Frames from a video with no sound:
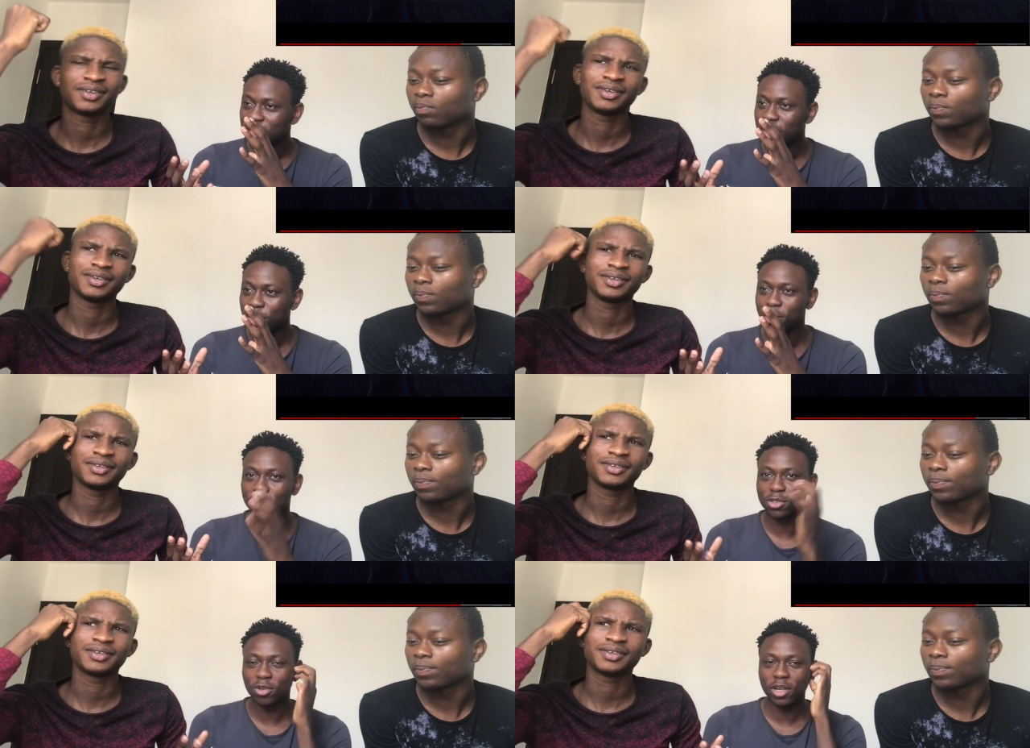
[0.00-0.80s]
Speaker 1: You know,
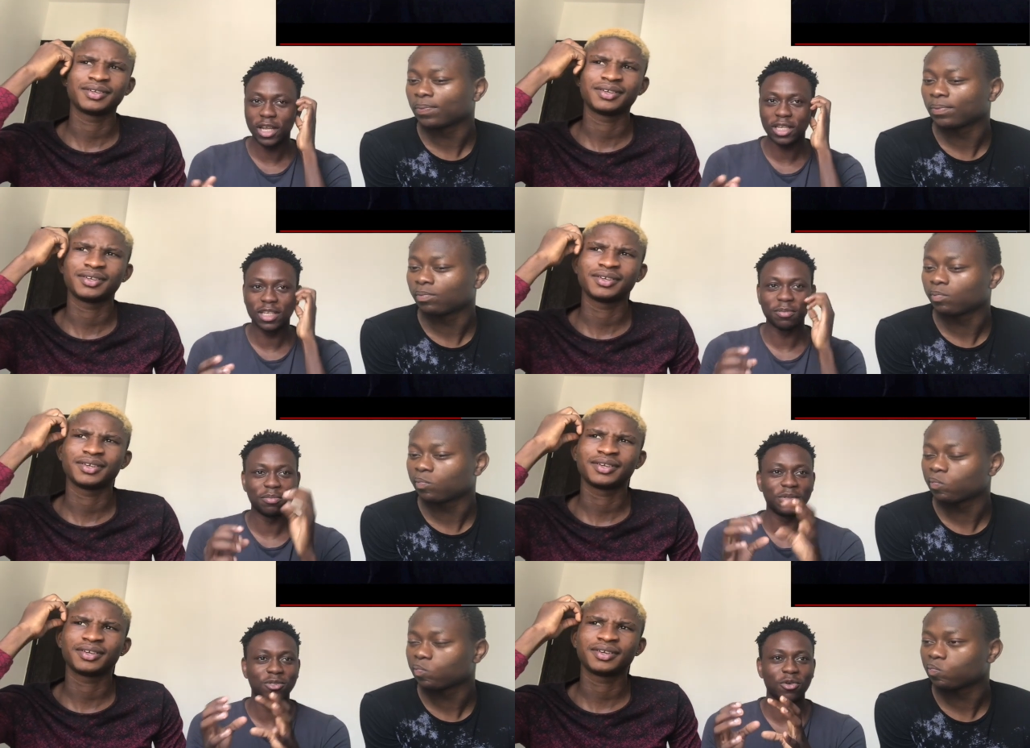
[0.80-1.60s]
it's not like
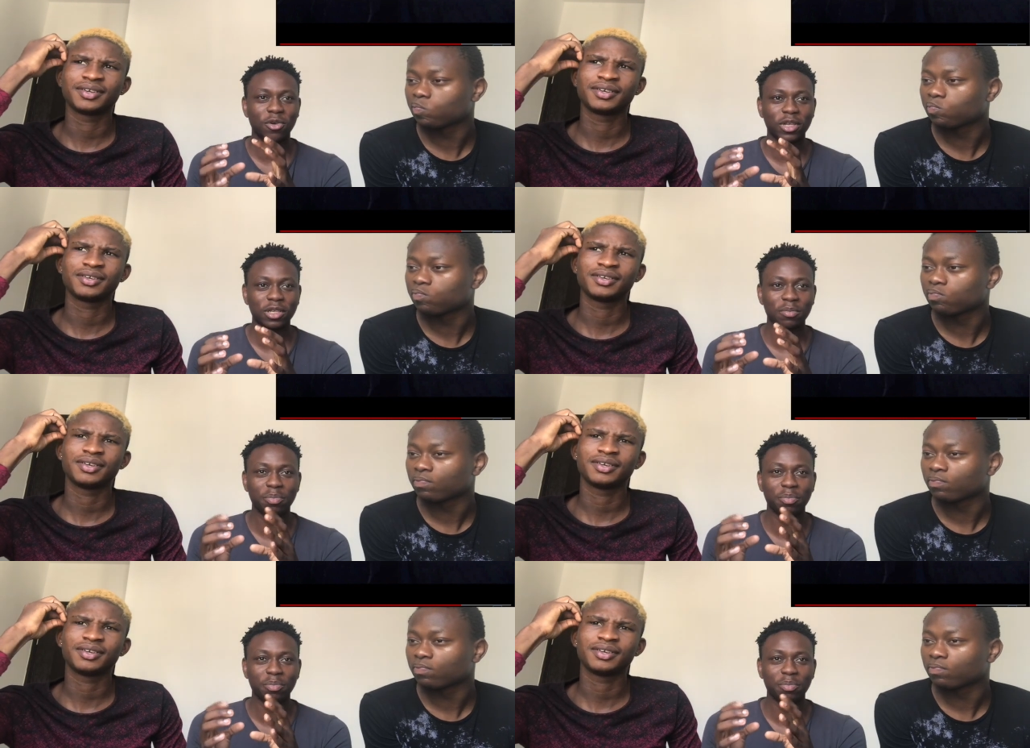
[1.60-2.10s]
Bitcoin.